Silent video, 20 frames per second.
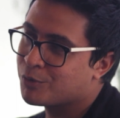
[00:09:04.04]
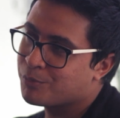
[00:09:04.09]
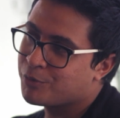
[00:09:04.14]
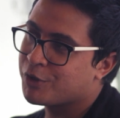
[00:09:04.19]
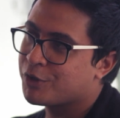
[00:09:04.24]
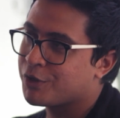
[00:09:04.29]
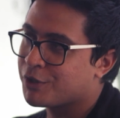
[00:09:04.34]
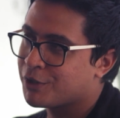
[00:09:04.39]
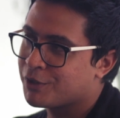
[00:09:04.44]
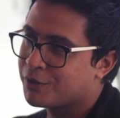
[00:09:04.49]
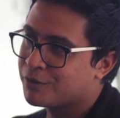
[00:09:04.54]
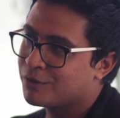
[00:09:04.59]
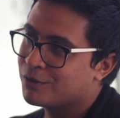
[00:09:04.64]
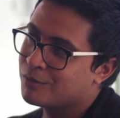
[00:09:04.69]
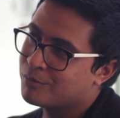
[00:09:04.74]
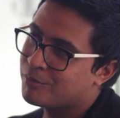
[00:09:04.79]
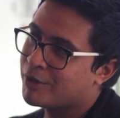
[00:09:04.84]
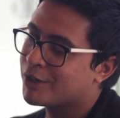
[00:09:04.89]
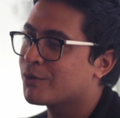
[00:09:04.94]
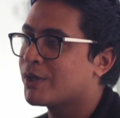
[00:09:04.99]
to be here,
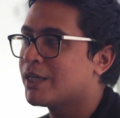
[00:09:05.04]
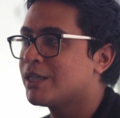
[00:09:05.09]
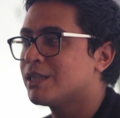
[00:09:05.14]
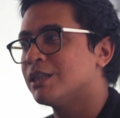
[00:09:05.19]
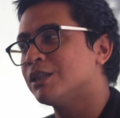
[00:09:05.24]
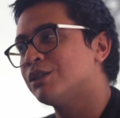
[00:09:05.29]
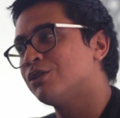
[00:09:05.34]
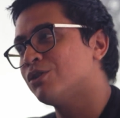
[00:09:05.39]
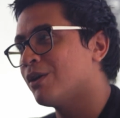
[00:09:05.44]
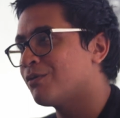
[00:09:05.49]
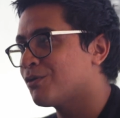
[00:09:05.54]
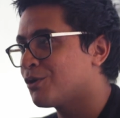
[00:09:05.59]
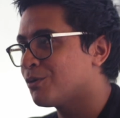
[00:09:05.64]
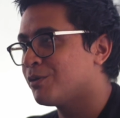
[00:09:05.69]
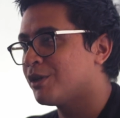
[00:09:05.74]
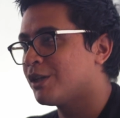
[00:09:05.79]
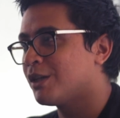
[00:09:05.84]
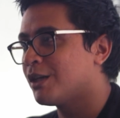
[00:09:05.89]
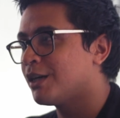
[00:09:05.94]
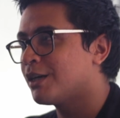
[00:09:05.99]
by 26 you have to
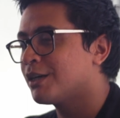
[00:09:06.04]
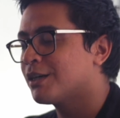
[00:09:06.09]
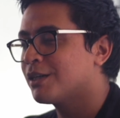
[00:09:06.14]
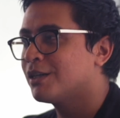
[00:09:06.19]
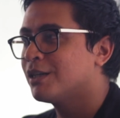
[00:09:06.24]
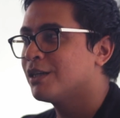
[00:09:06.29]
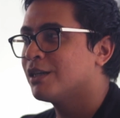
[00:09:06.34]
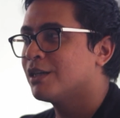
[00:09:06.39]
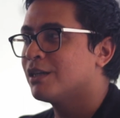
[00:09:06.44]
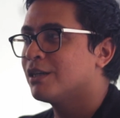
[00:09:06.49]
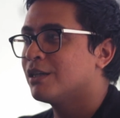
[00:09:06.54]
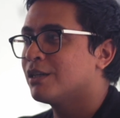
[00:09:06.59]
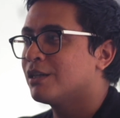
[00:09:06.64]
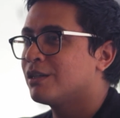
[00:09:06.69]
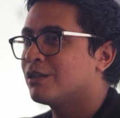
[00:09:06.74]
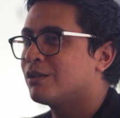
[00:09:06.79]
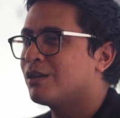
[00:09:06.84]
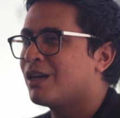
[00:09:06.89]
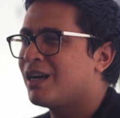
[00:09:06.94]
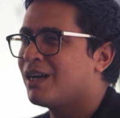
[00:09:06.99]
be there.
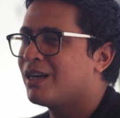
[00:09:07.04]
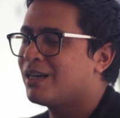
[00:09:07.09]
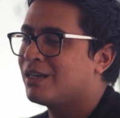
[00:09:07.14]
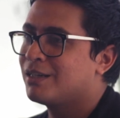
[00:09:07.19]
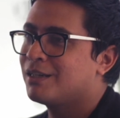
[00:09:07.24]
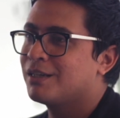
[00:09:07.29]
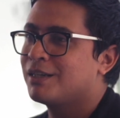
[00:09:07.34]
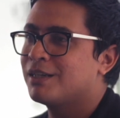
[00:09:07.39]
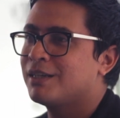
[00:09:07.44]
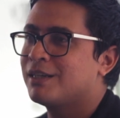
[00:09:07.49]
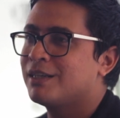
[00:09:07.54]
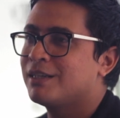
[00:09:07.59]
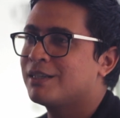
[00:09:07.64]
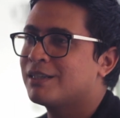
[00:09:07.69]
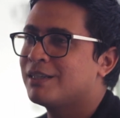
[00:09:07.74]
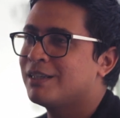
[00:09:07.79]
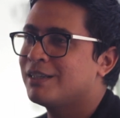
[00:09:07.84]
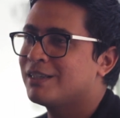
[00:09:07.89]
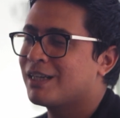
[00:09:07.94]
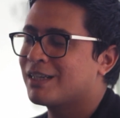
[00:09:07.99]
I
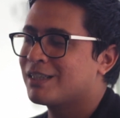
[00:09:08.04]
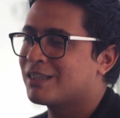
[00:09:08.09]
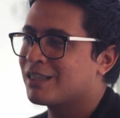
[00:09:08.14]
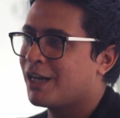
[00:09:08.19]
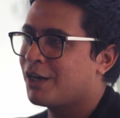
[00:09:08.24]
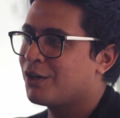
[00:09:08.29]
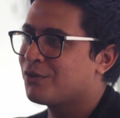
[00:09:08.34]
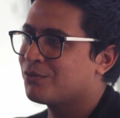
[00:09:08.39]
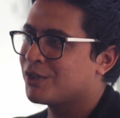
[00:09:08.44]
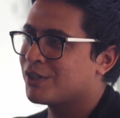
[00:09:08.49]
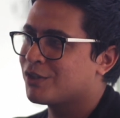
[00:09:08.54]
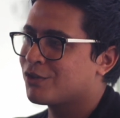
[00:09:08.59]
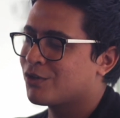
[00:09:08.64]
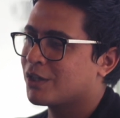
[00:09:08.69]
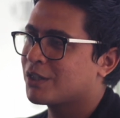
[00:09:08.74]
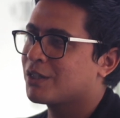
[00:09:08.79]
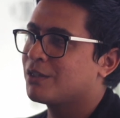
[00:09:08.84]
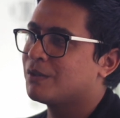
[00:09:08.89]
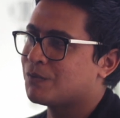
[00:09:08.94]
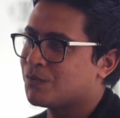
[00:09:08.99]
think that's kind of
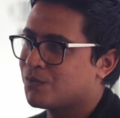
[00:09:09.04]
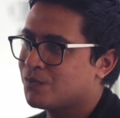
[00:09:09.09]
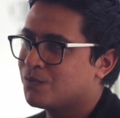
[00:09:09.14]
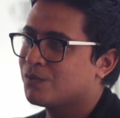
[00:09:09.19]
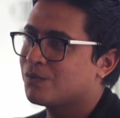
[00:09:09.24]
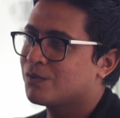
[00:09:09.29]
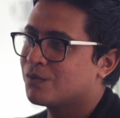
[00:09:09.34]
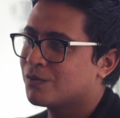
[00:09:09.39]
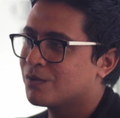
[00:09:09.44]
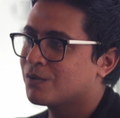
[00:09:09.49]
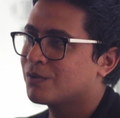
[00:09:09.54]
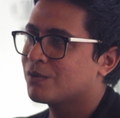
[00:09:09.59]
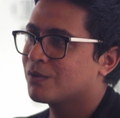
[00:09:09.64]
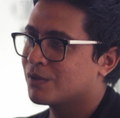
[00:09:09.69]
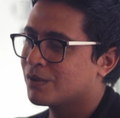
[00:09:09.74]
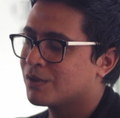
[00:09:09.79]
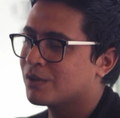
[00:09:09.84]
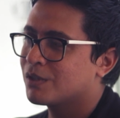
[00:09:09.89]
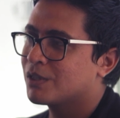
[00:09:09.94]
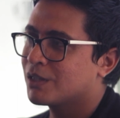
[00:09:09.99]
destructive.
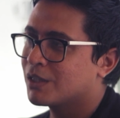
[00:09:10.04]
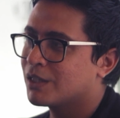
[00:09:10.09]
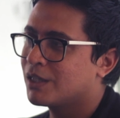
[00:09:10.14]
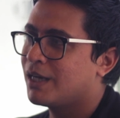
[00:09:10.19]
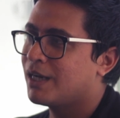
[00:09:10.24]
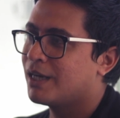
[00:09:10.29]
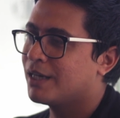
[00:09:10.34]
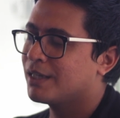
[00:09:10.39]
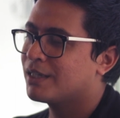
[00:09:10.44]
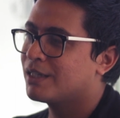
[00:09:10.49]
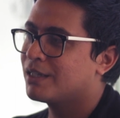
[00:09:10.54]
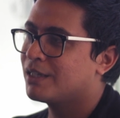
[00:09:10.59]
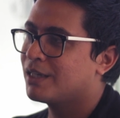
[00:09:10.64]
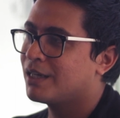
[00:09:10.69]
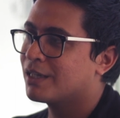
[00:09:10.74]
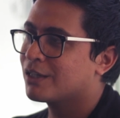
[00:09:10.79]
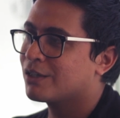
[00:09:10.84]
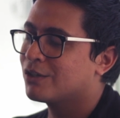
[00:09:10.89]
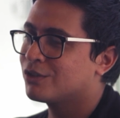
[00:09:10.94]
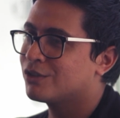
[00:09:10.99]

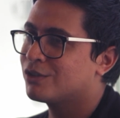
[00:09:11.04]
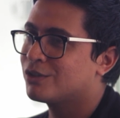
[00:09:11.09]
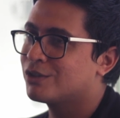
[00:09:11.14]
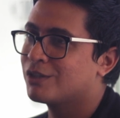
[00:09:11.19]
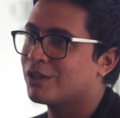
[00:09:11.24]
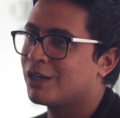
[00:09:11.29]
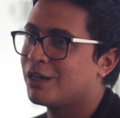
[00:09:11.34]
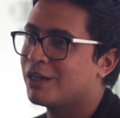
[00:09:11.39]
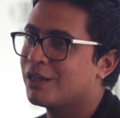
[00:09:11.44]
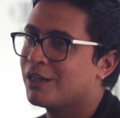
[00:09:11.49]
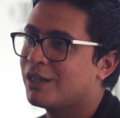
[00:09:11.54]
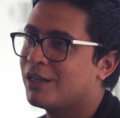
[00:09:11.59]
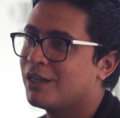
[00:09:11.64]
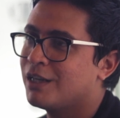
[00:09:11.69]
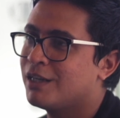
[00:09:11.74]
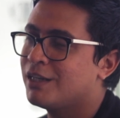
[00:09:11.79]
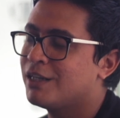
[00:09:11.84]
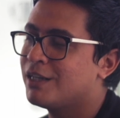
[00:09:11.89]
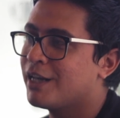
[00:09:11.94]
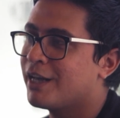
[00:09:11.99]
Because
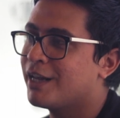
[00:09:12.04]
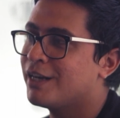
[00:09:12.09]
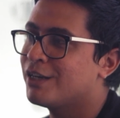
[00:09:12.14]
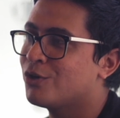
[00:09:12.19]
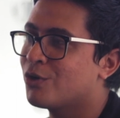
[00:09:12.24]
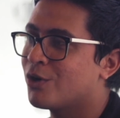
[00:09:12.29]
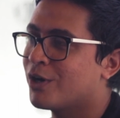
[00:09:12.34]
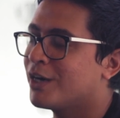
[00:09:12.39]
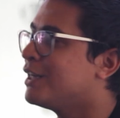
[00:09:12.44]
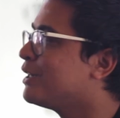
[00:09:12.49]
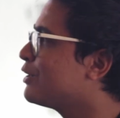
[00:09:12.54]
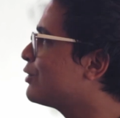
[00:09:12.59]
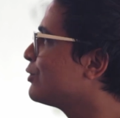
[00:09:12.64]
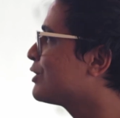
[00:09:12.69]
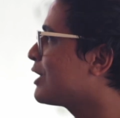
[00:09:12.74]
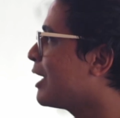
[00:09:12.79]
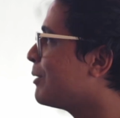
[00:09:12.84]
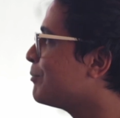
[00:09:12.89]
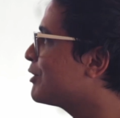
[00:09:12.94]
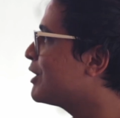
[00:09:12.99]
in the end you are into
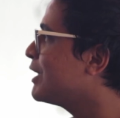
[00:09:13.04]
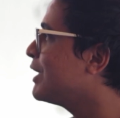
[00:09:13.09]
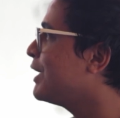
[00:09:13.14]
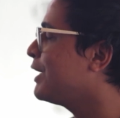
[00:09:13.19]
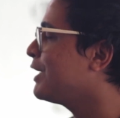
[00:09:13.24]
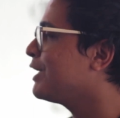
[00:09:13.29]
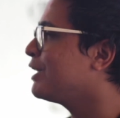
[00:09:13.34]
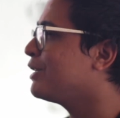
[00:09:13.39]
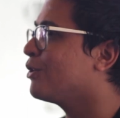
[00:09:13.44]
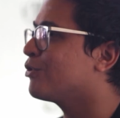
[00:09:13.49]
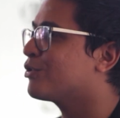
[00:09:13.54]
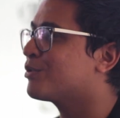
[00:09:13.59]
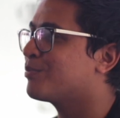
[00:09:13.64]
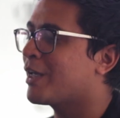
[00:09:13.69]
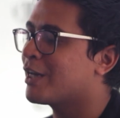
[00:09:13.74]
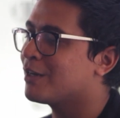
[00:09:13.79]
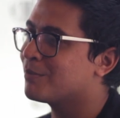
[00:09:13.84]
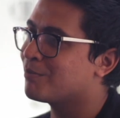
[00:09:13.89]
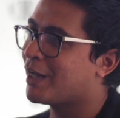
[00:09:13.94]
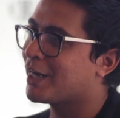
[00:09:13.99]
something, you've
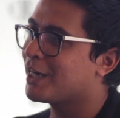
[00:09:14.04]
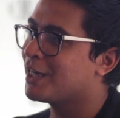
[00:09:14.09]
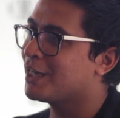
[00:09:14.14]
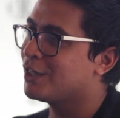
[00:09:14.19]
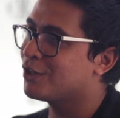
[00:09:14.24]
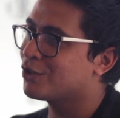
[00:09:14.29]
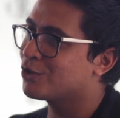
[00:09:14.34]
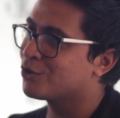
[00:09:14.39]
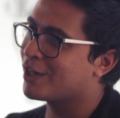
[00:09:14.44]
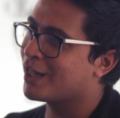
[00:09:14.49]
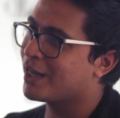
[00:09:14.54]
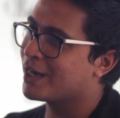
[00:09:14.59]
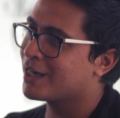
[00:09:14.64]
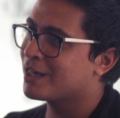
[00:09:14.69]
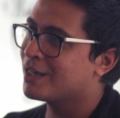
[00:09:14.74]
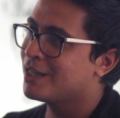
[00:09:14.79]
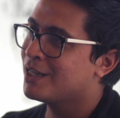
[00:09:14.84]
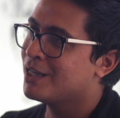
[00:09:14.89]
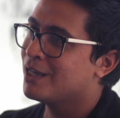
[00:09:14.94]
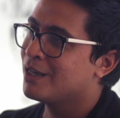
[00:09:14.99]
spent money into that,
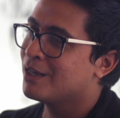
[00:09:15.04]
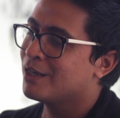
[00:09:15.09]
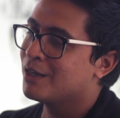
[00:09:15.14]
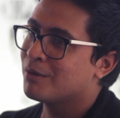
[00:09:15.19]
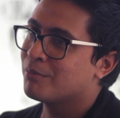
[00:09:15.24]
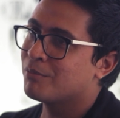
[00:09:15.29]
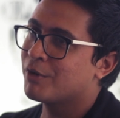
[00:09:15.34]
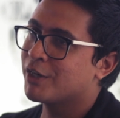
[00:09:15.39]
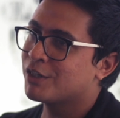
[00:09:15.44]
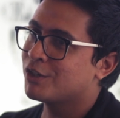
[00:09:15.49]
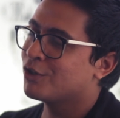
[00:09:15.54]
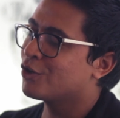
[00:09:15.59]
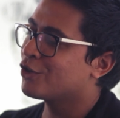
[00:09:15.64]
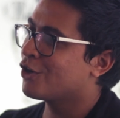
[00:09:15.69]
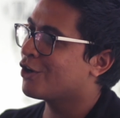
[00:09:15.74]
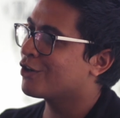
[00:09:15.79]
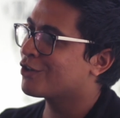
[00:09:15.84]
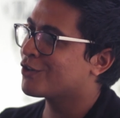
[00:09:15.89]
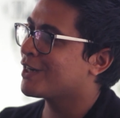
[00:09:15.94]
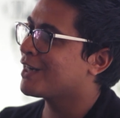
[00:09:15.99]
but you're
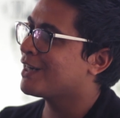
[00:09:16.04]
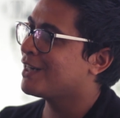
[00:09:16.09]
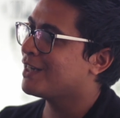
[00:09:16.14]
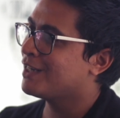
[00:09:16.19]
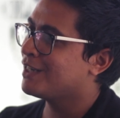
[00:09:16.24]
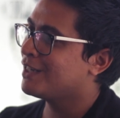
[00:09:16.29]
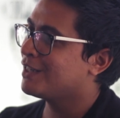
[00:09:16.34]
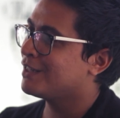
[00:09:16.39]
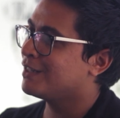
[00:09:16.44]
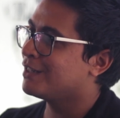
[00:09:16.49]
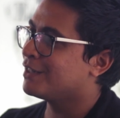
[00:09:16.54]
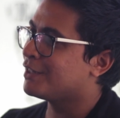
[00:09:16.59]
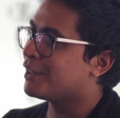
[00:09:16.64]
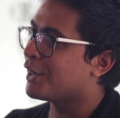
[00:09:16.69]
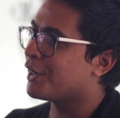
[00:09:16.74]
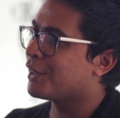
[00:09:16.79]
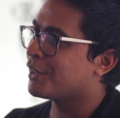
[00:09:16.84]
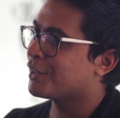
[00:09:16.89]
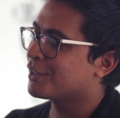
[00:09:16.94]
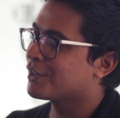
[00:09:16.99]
not really
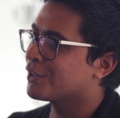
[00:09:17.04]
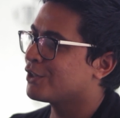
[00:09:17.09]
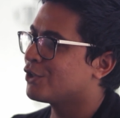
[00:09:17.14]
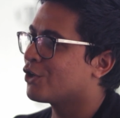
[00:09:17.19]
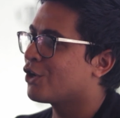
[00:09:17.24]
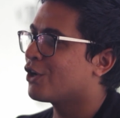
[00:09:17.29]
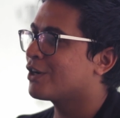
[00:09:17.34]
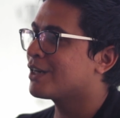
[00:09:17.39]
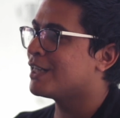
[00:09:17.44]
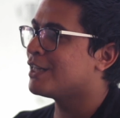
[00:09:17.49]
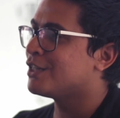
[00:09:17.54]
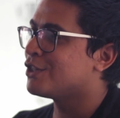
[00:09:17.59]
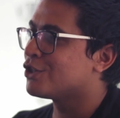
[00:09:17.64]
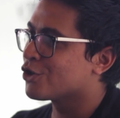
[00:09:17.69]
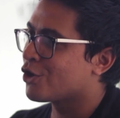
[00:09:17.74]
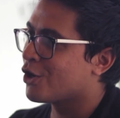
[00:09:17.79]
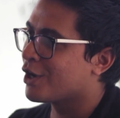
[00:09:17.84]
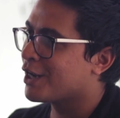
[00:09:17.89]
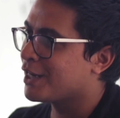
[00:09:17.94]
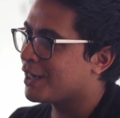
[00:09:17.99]
there, you're not
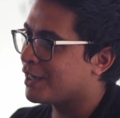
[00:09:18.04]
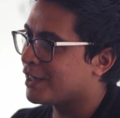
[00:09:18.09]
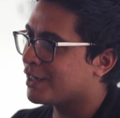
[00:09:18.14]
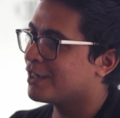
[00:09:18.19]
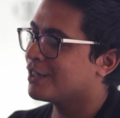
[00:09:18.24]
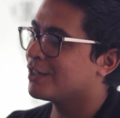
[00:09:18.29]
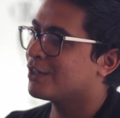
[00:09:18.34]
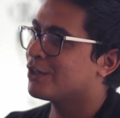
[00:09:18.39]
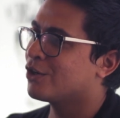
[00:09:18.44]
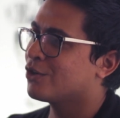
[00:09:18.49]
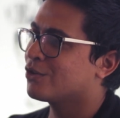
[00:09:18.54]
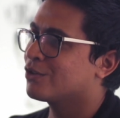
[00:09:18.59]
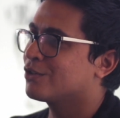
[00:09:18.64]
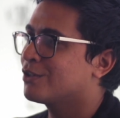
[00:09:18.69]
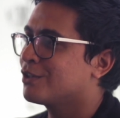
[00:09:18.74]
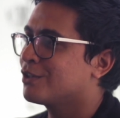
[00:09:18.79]
enjoying it, you know.